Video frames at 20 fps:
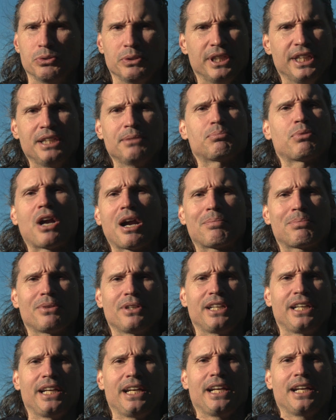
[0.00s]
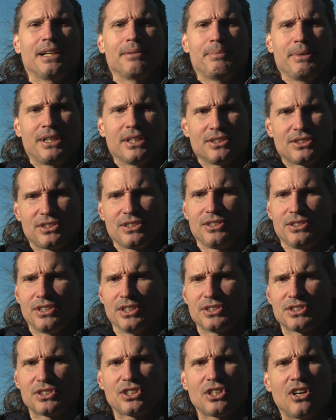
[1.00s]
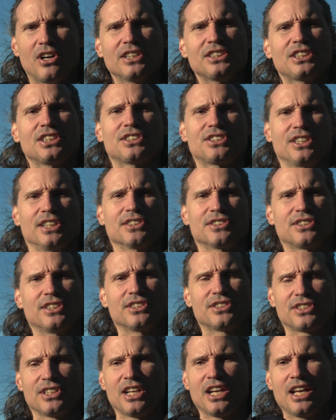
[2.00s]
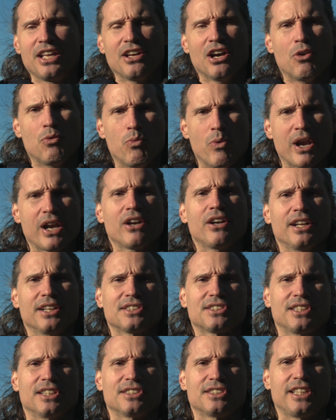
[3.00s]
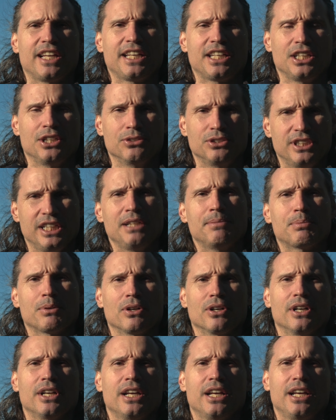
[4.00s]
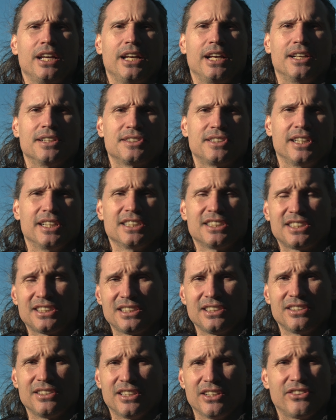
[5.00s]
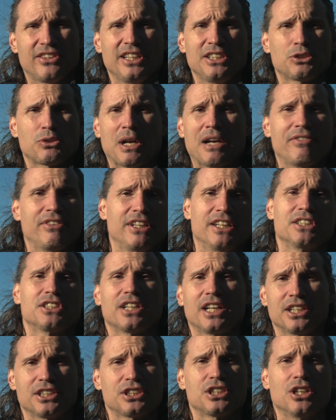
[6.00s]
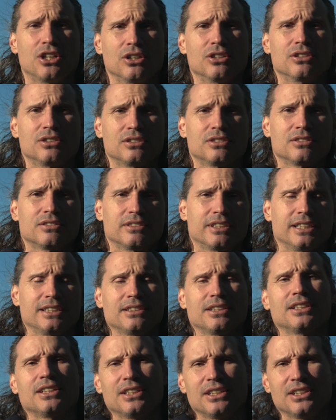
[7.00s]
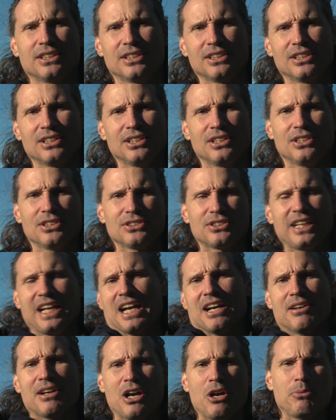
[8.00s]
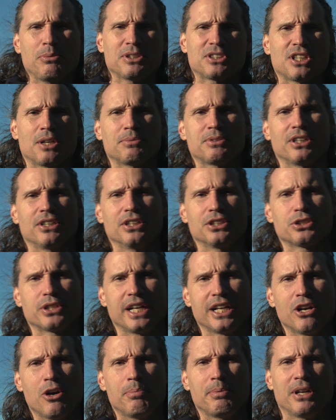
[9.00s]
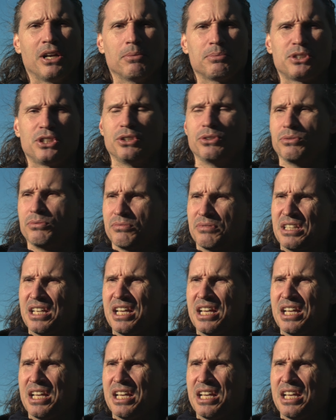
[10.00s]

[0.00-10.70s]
eat properly, because this consciousness, this awareness that's taking you deeper is the thing driving the entire show, right? So yeah, I hope this helps you in your training. Hope it helps you